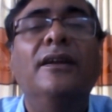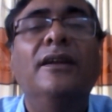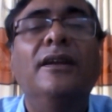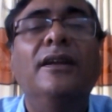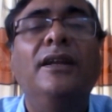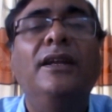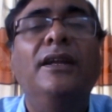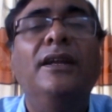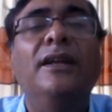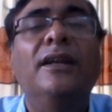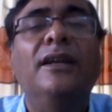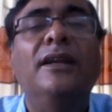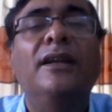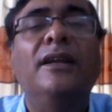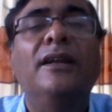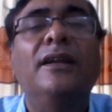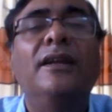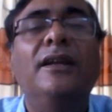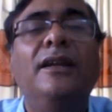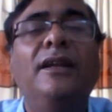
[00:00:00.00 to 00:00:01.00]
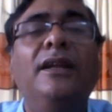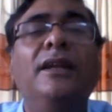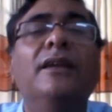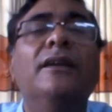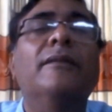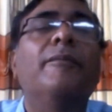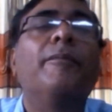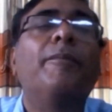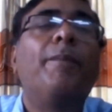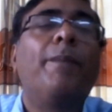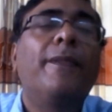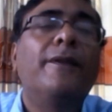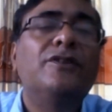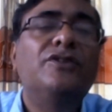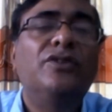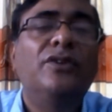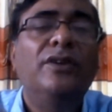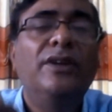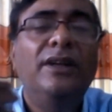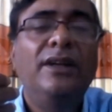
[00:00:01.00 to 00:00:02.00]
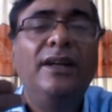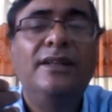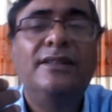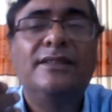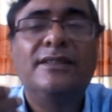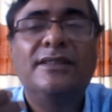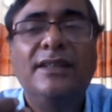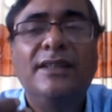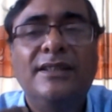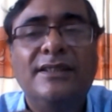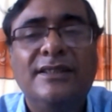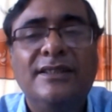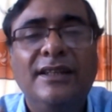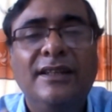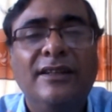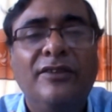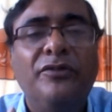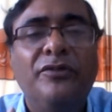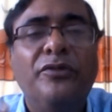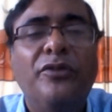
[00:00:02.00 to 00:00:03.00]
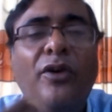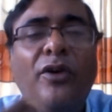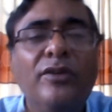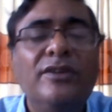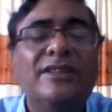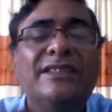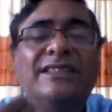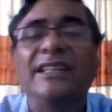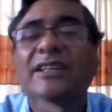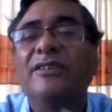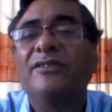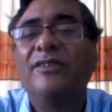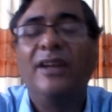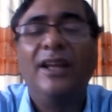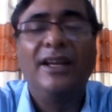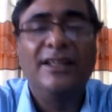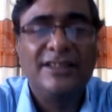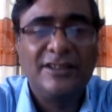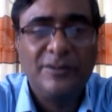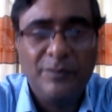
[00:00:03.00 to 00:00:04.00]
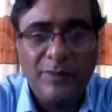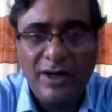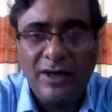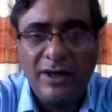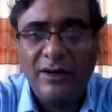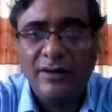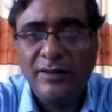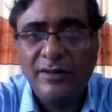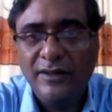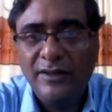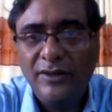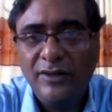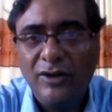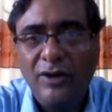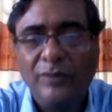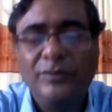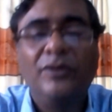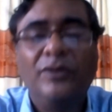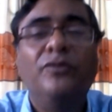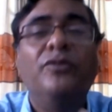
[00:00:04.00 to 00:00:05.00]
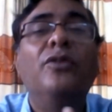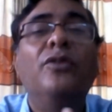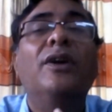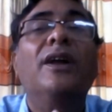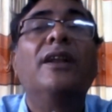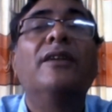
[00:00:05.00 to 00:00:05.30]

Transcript: E, E. So it's in the front centralized part of the vocal